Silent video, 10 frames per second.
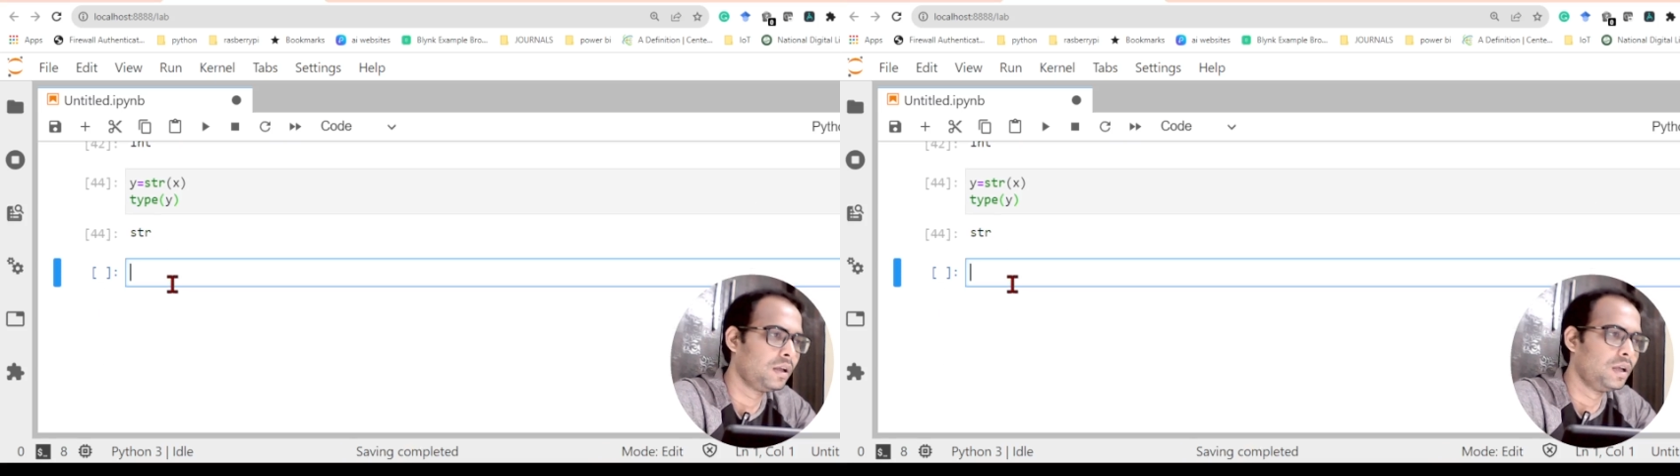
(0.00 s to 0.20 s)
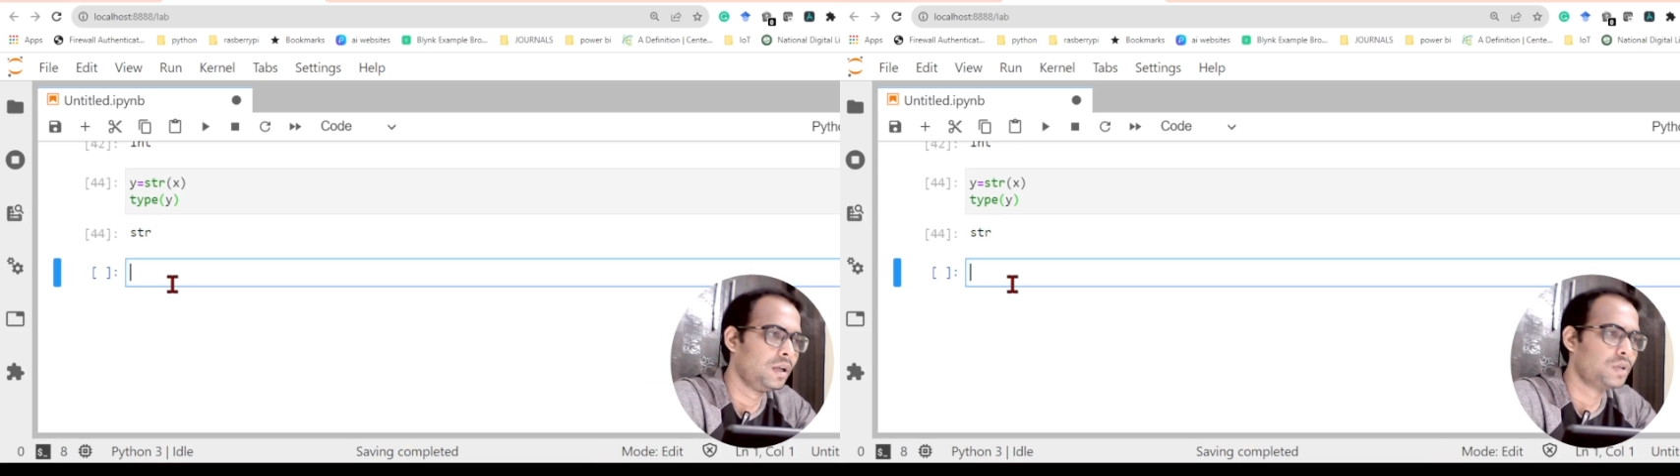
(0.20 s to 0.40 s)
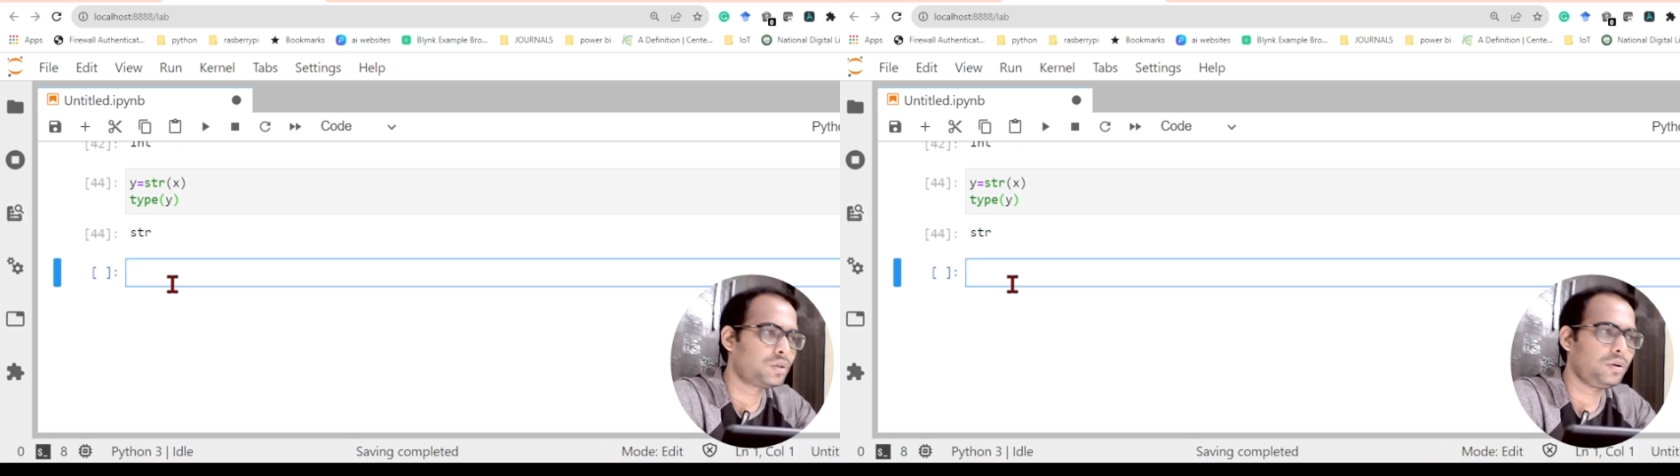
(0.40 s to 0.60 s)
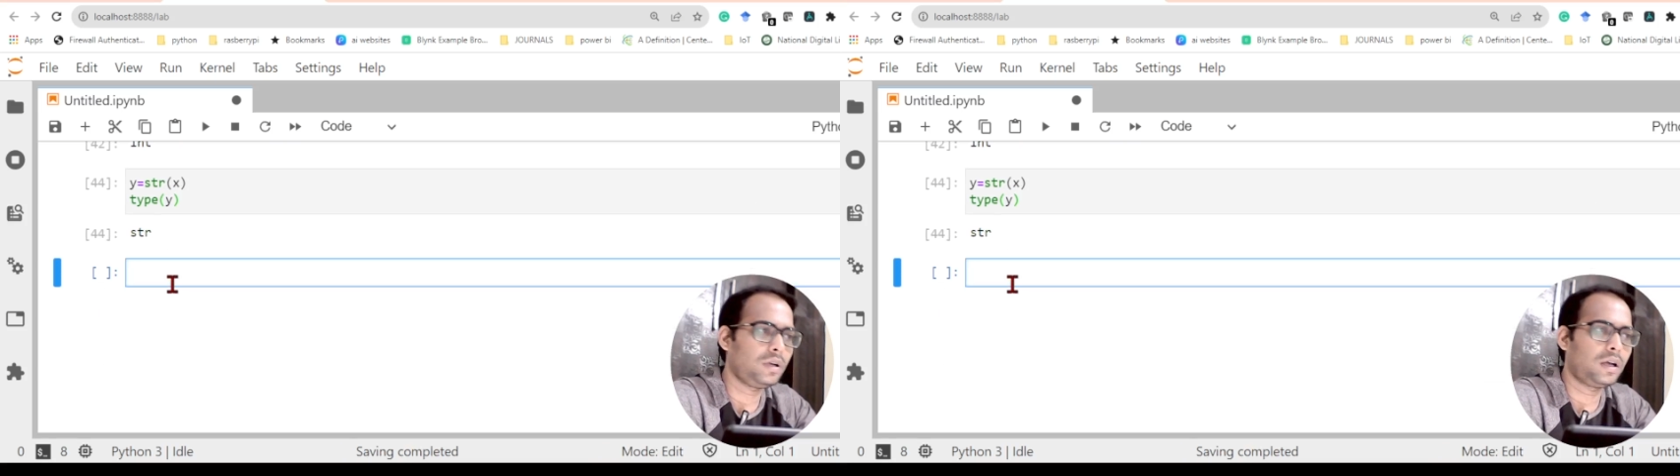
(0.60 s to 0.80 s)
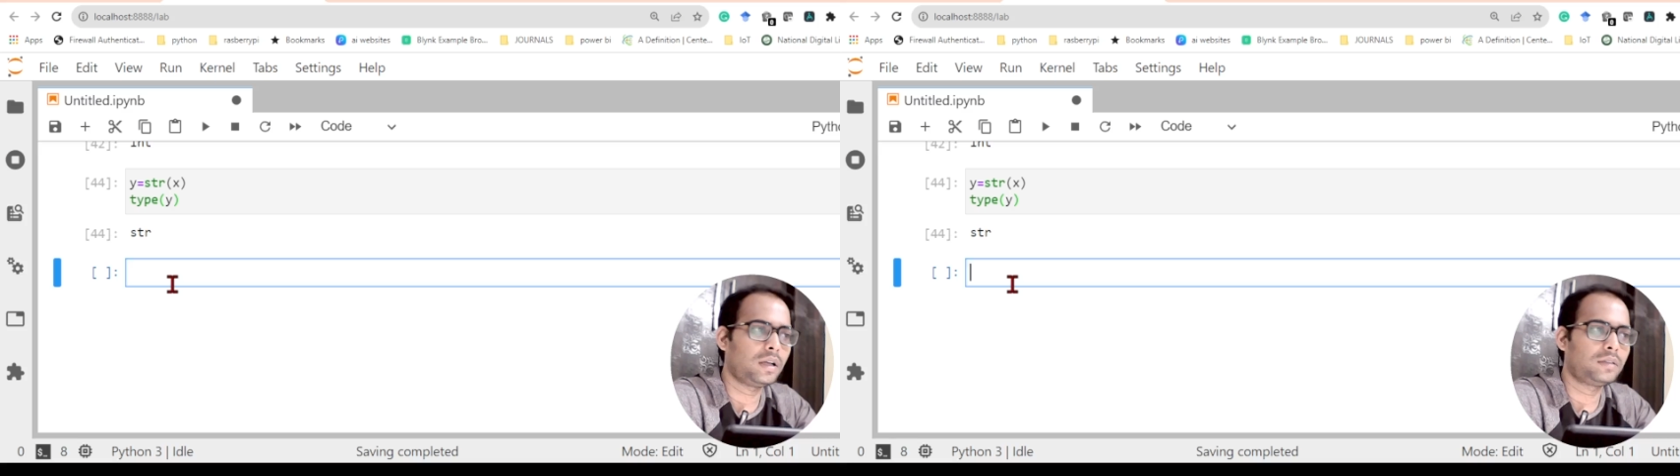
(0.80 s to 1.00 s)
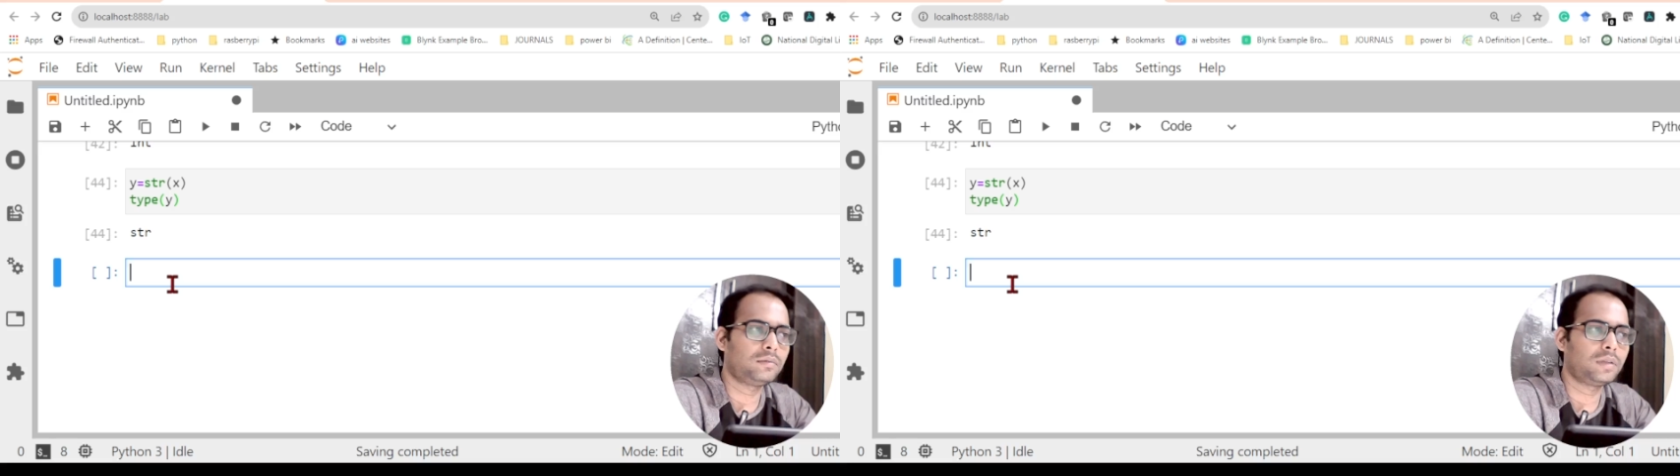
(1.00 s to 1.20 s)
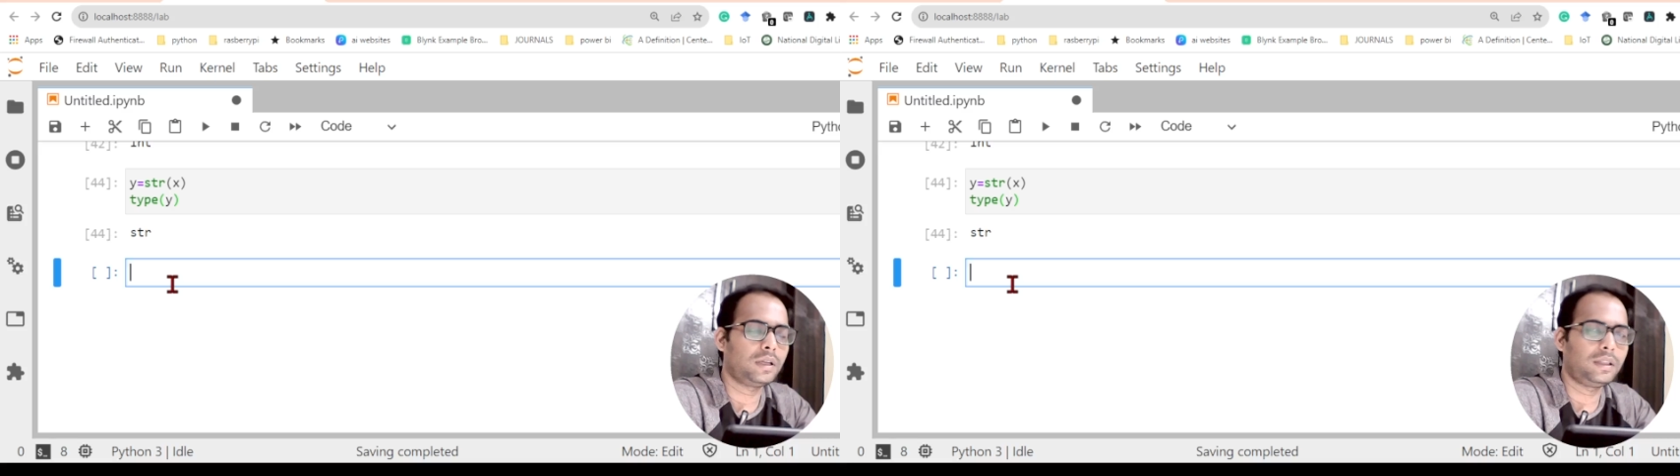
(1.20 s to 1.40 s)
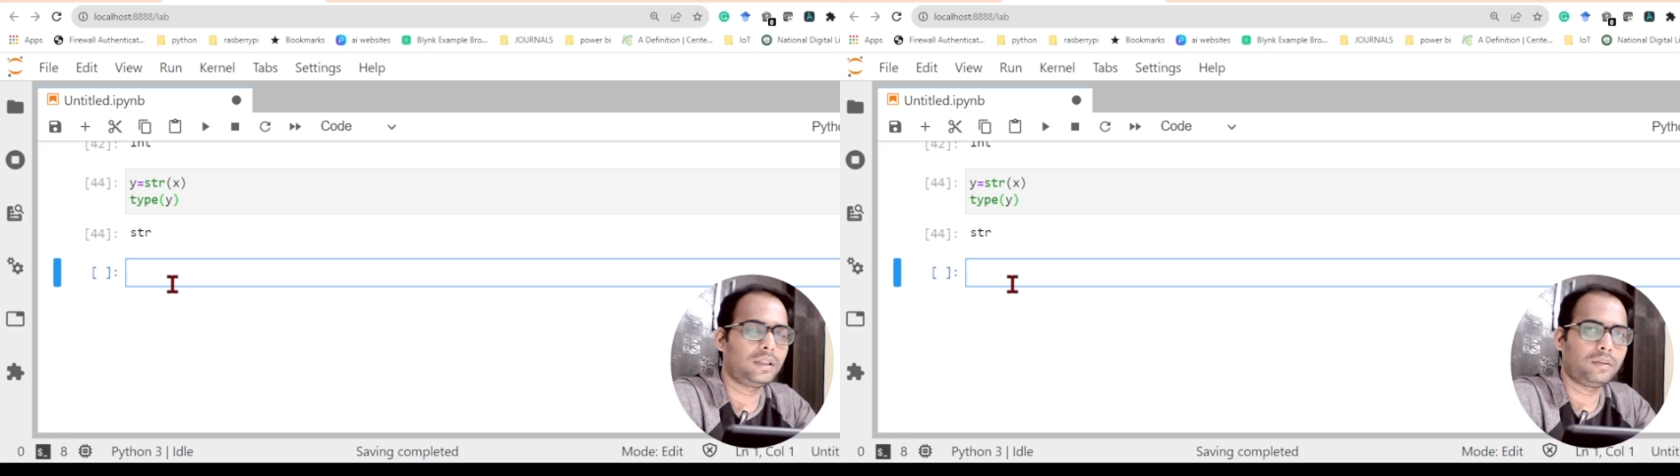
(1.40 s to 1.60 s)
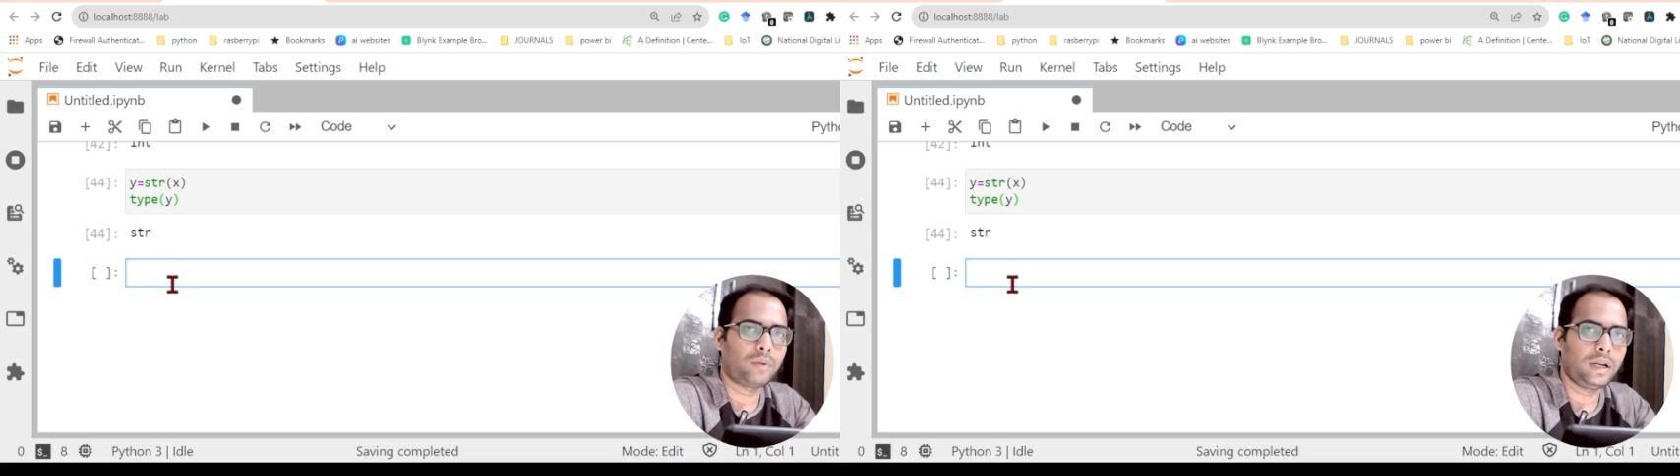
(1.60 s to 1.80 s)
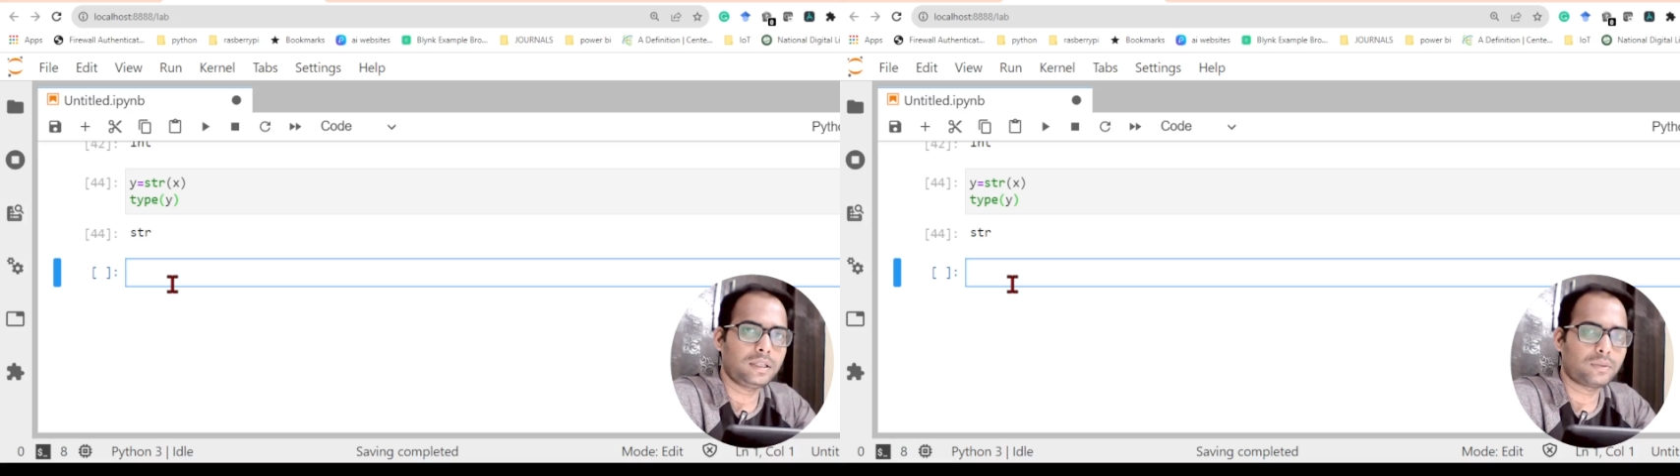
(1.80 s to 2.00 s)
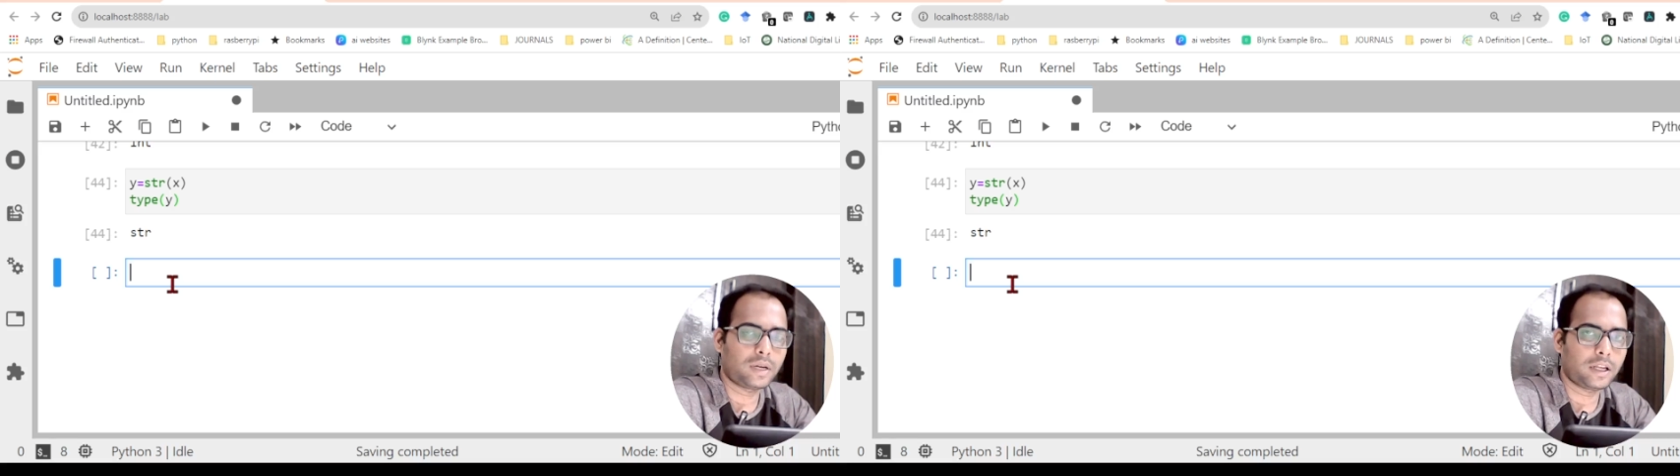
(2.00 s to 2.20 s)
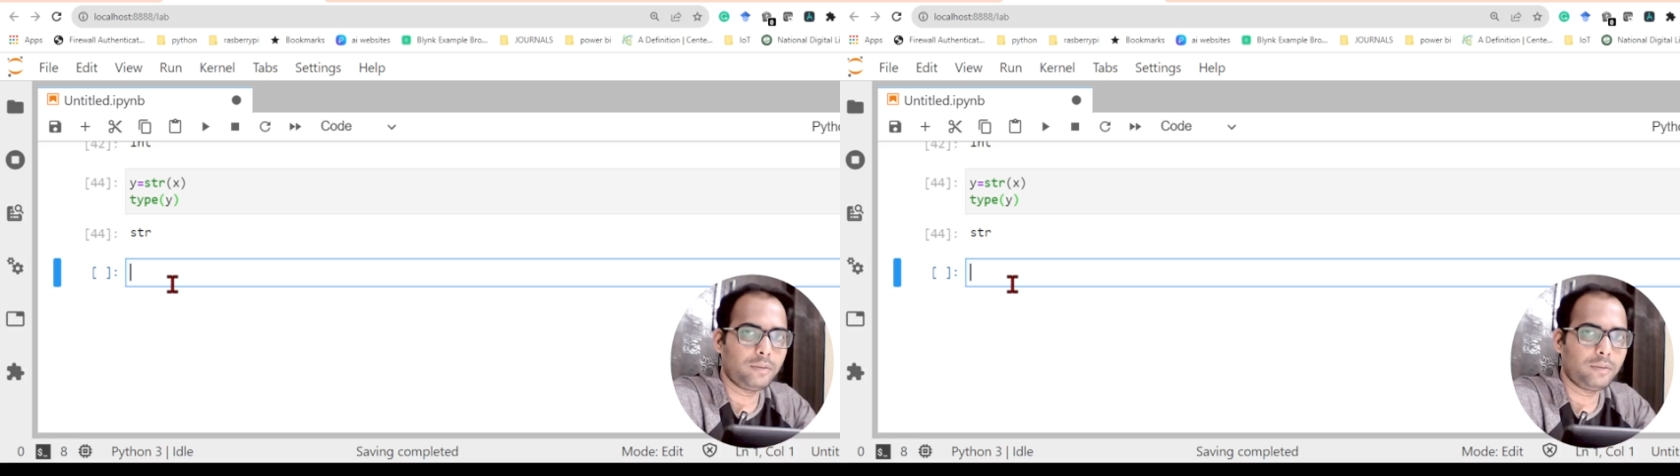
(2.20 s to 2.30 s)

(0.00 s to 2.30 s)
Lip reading: So what